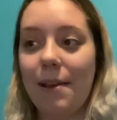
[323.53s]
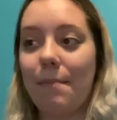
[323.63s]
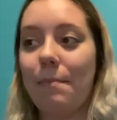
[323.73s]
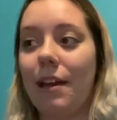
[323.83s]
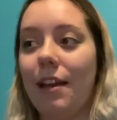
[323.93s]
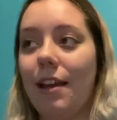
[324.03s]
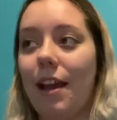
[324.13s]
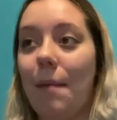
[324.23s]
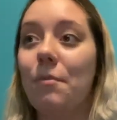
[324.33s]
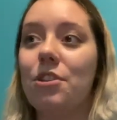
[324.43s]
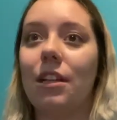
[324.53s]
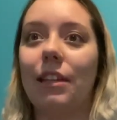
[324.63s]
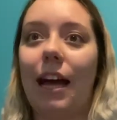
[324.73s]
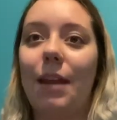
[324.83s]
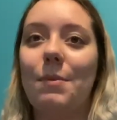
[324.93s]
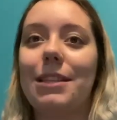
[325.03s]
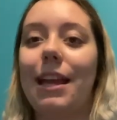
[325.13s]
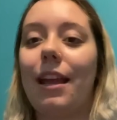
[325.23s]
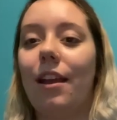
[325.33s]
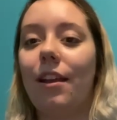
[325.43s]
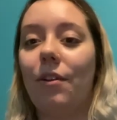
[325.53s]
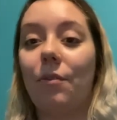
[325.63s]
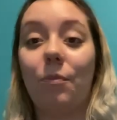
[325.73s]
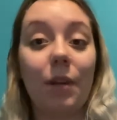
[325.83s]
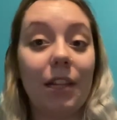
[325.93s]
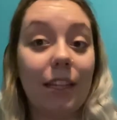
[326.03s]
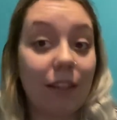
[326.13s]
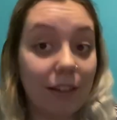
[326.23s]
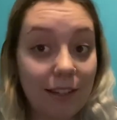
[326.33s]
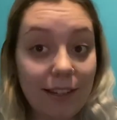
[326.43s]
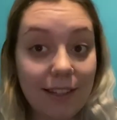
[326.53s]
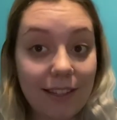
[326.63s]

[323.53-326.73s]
but I'm just glad it was like really good.